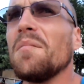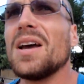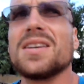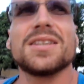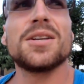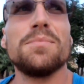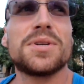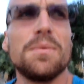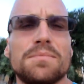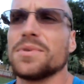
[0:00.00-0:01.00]

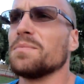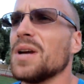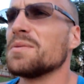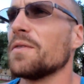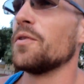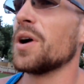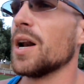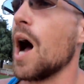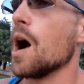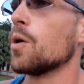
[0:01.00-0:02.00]
Sometimes I feel kind
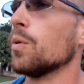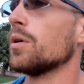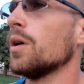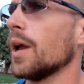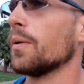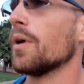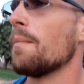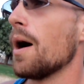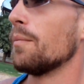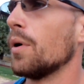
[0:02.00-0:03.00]
of awkward, like when I'm
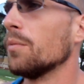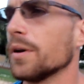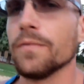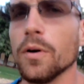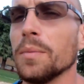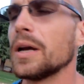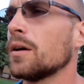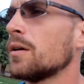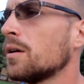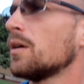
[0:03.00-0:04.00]
out in public filming,
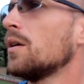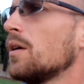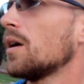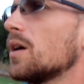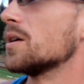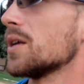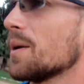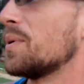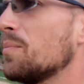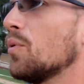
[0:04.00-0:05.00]
because like
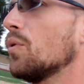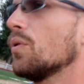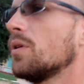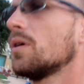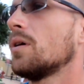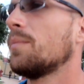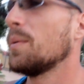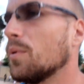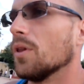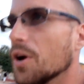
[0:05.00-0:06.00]
people
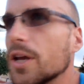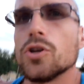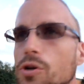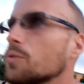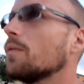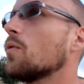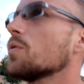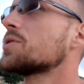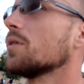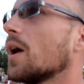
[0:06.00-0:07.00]
look at you. Of
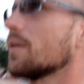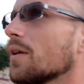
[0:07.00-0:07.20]
course, they're like,